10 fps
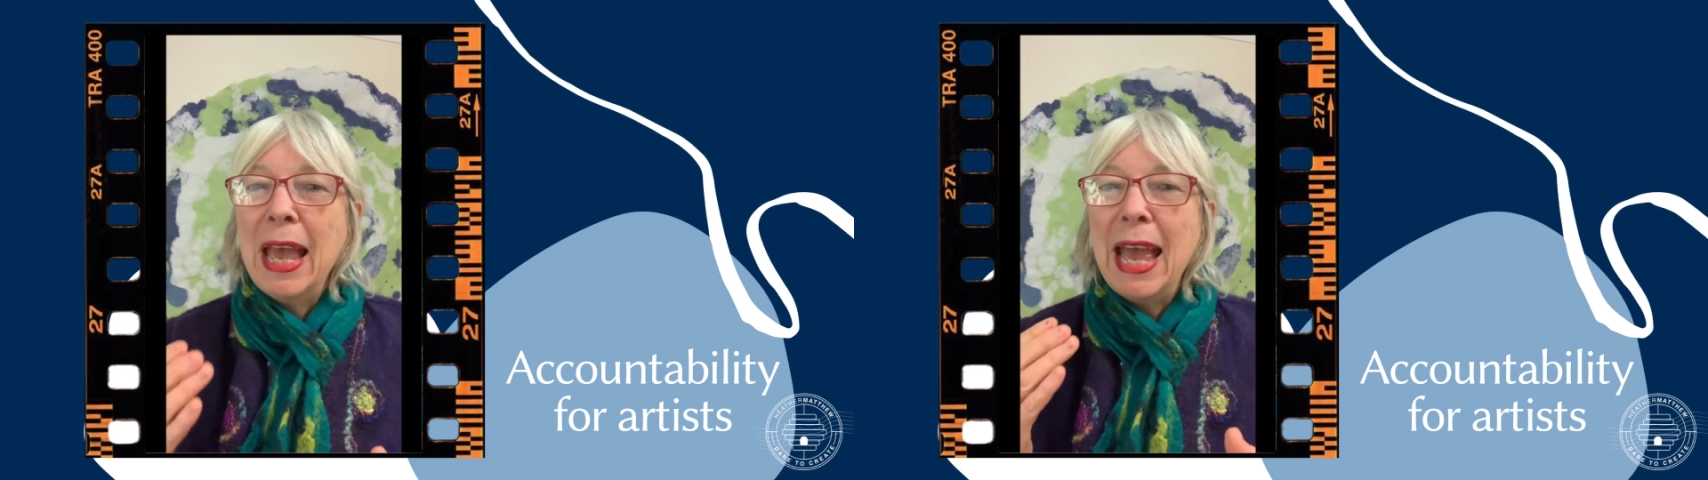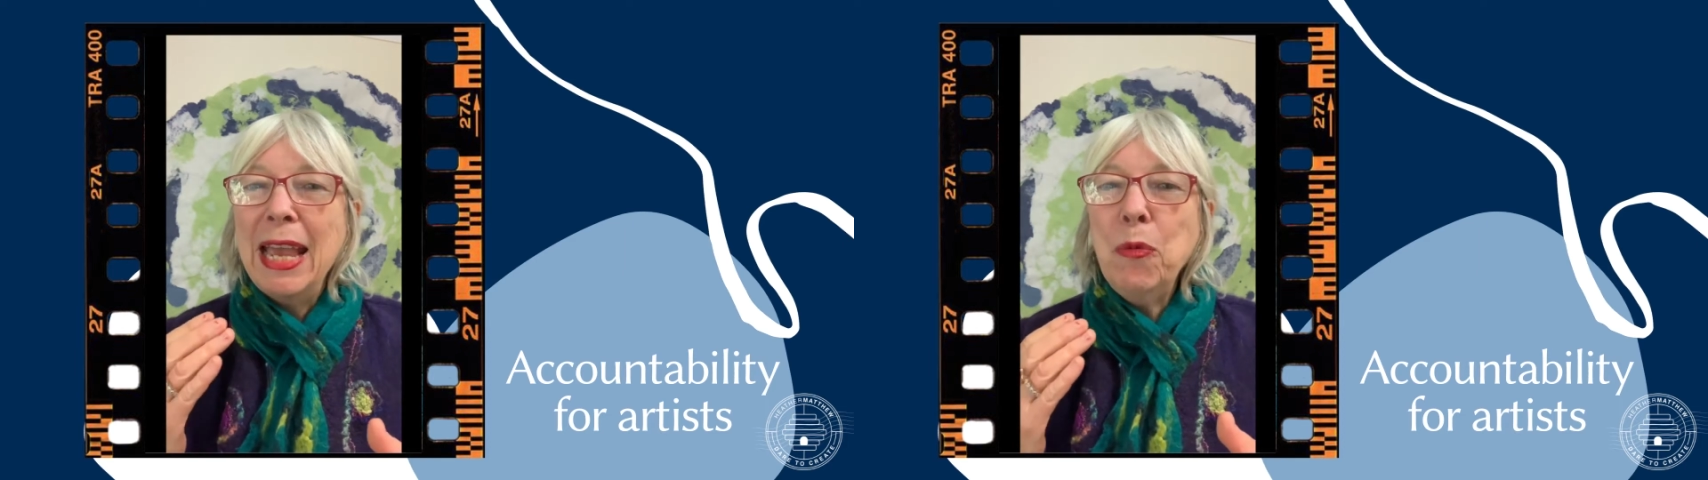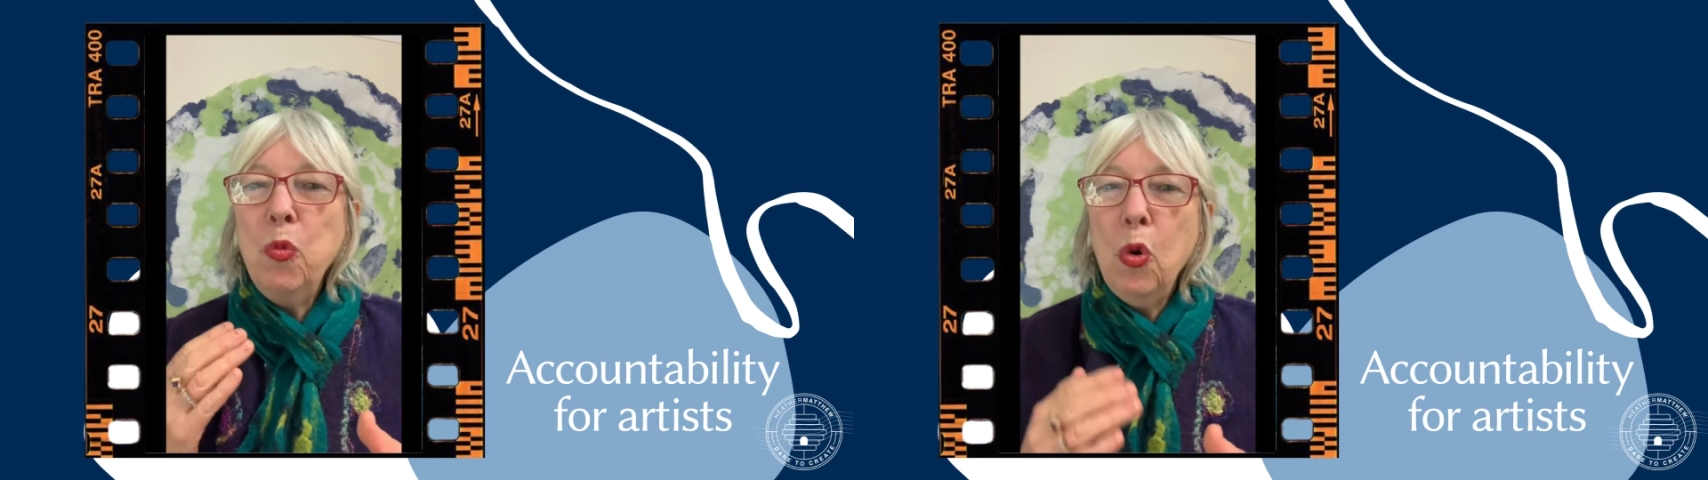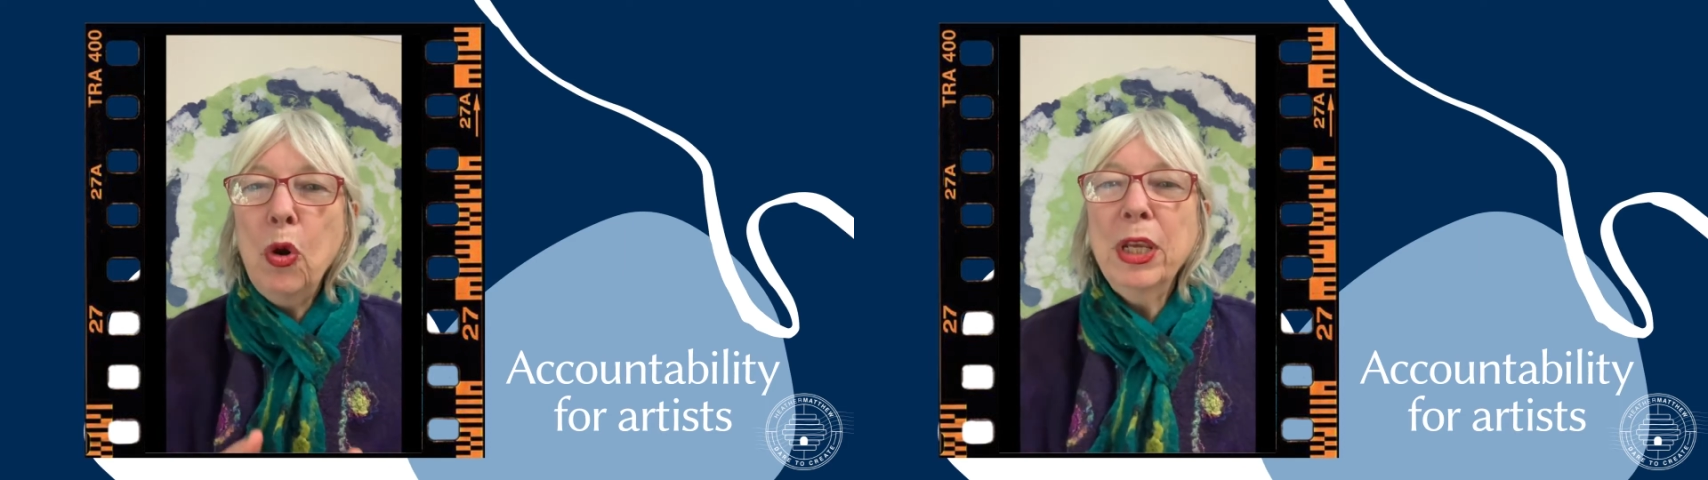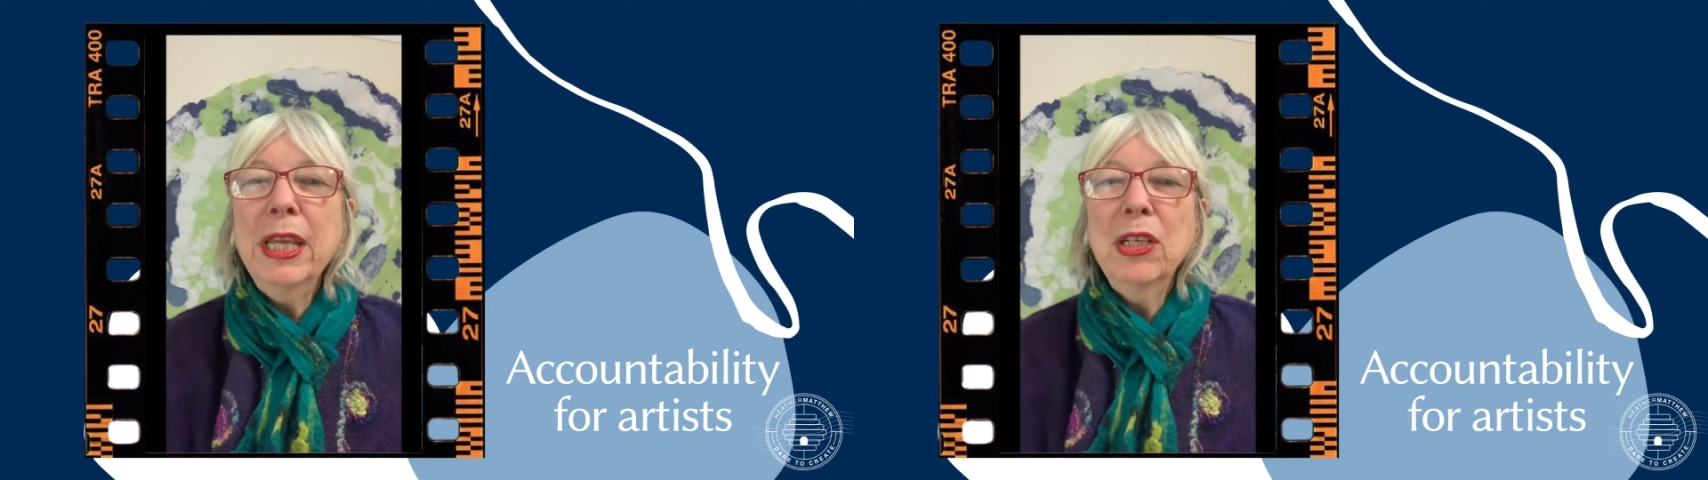and
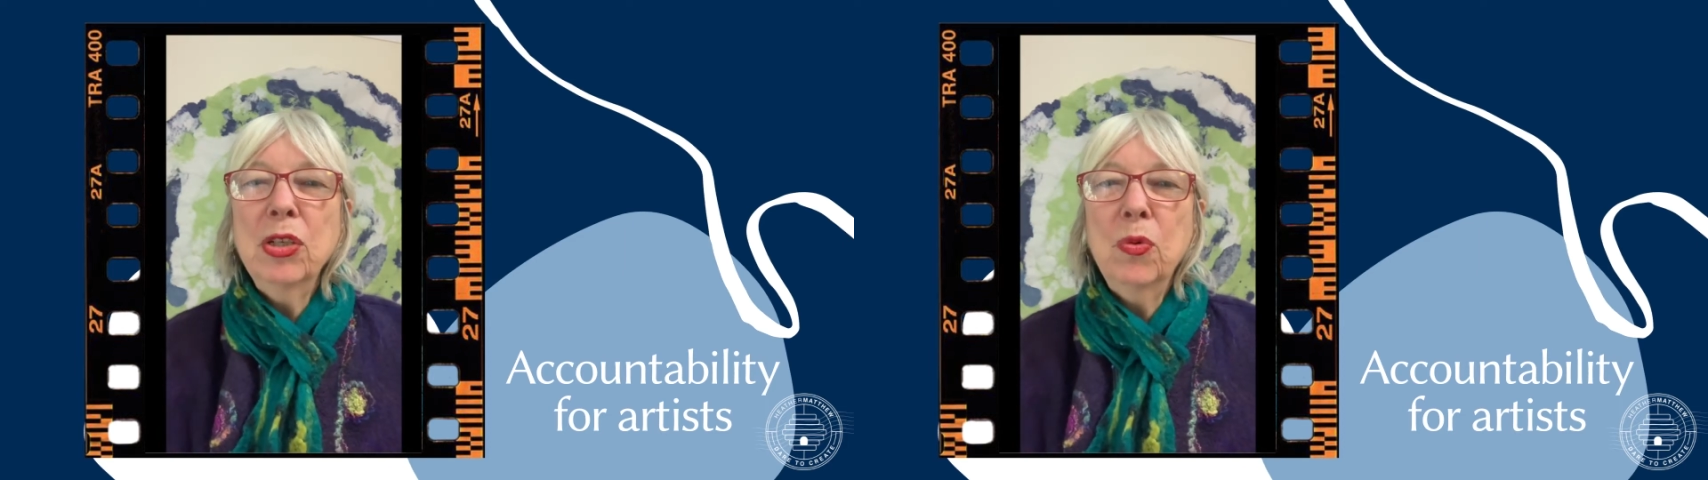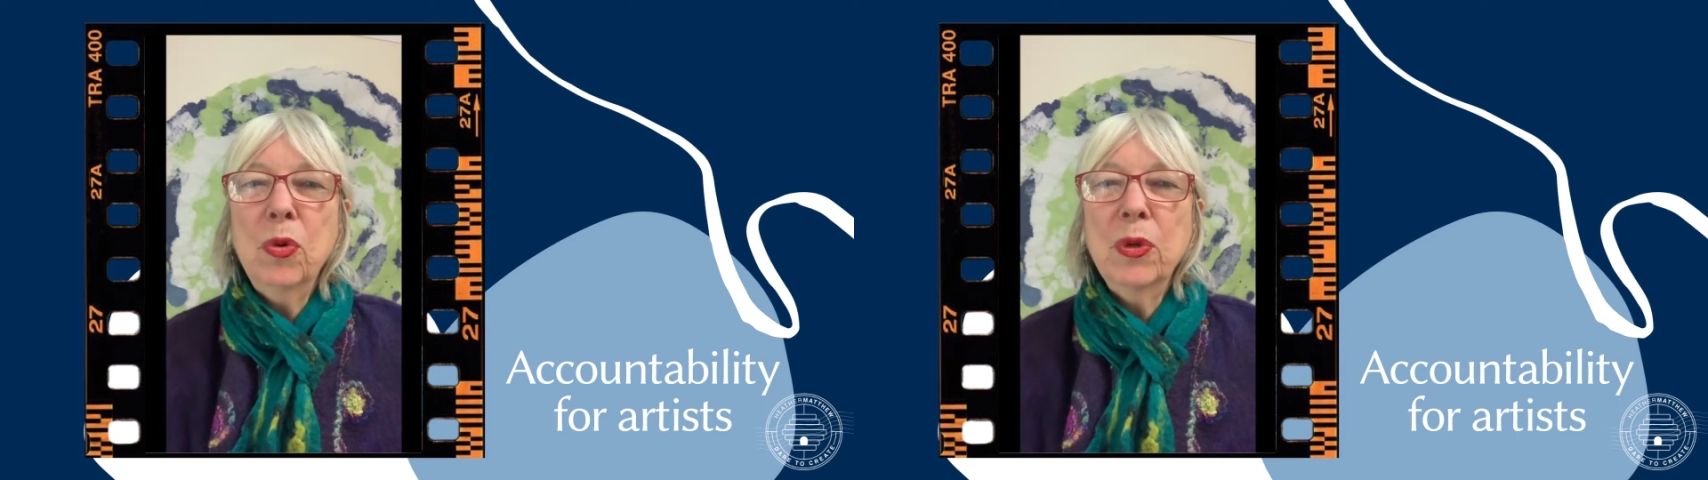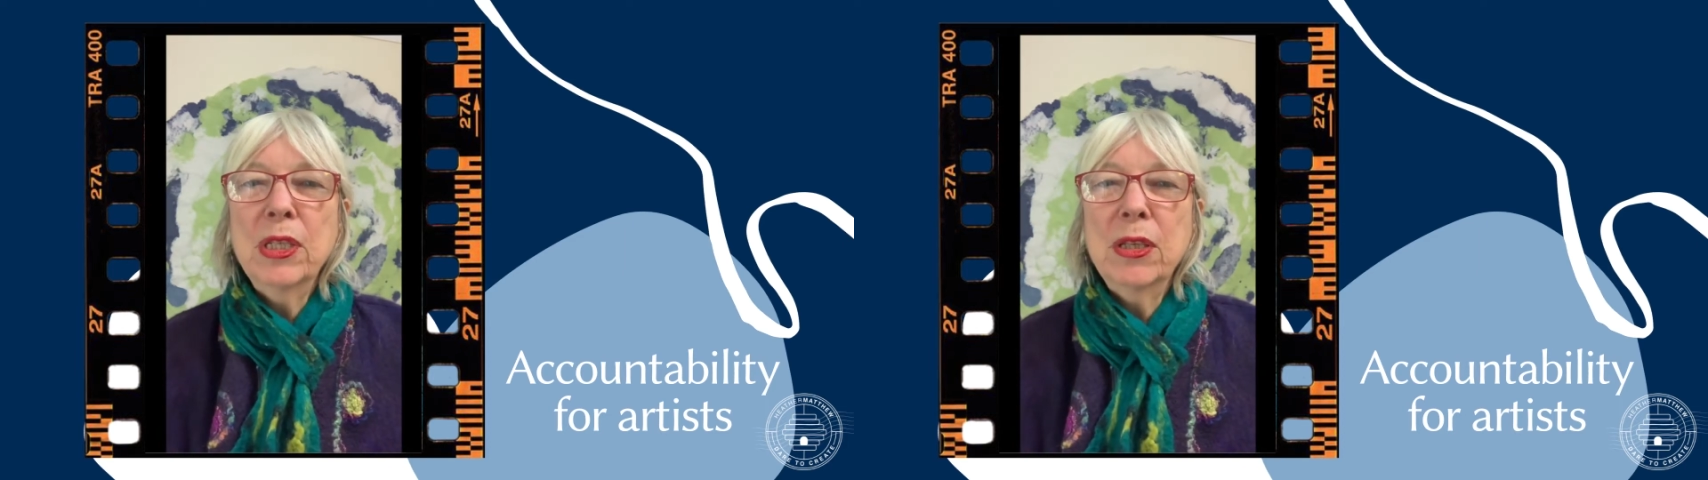working towards